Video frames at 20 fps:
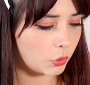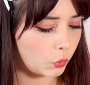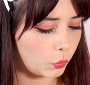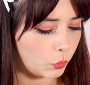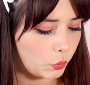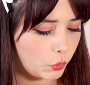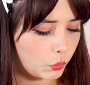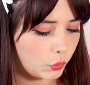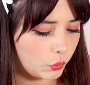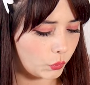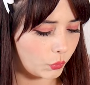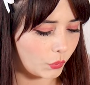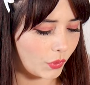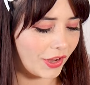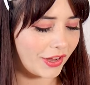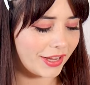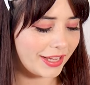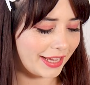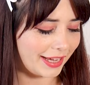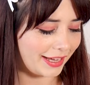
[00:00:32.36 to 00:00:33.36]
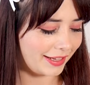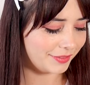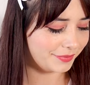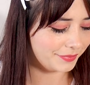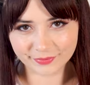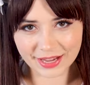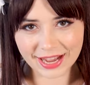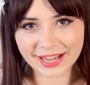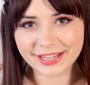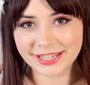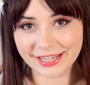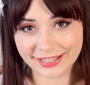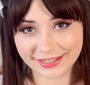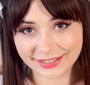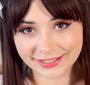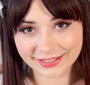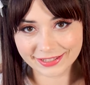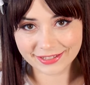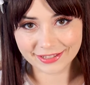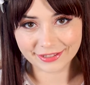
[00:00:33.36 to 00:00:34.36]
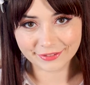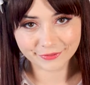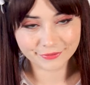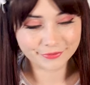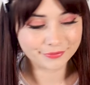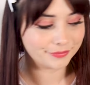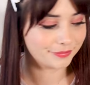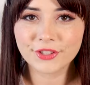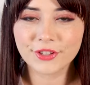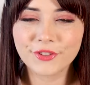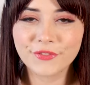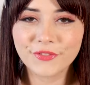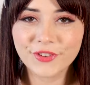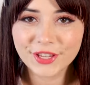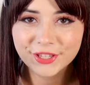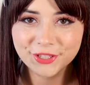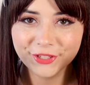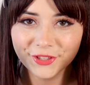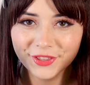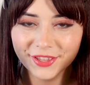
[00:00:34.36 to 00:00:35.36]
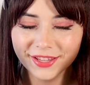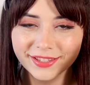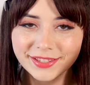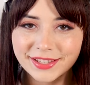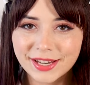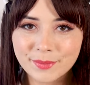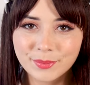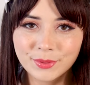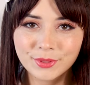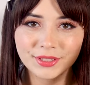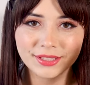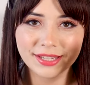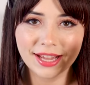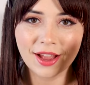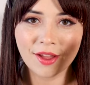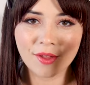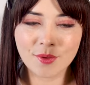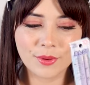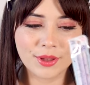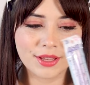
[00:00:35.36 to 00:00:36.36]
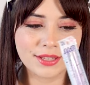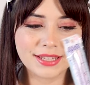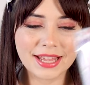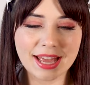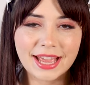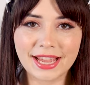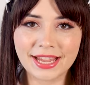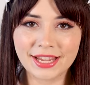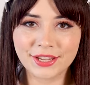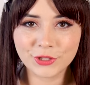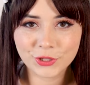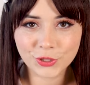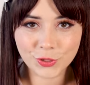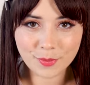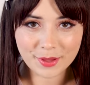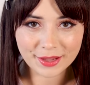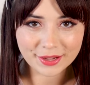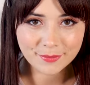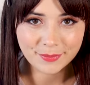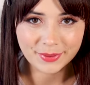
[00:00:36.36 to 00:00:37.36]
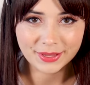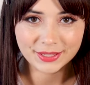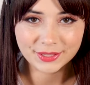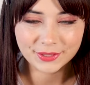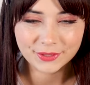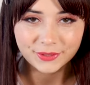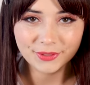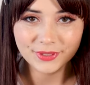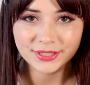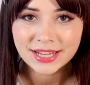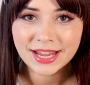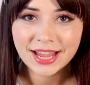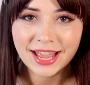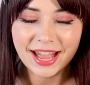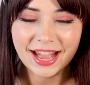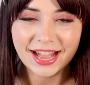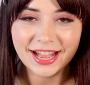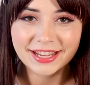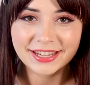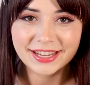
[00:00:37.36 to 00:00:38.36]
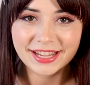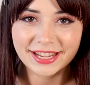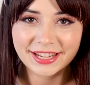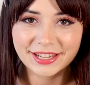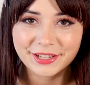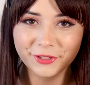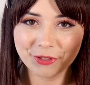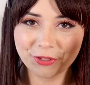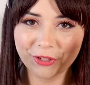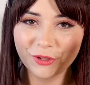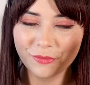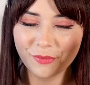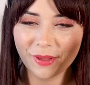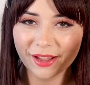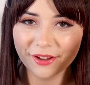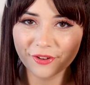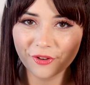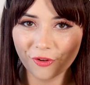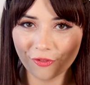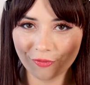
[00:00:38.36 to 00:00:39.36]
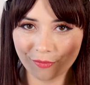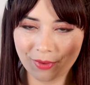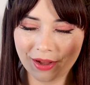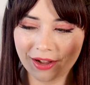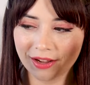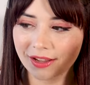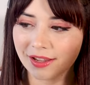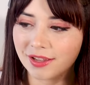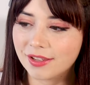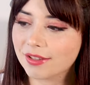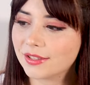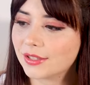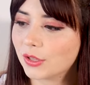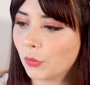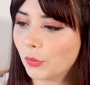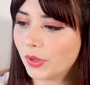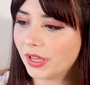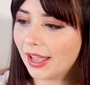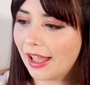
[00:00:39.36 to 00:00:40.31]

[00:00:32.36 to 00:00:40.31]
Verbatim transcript: Ooh, okay. I need this stuff. So the first two things that I pulled out was a two pack of pencils and a two pack of markers. We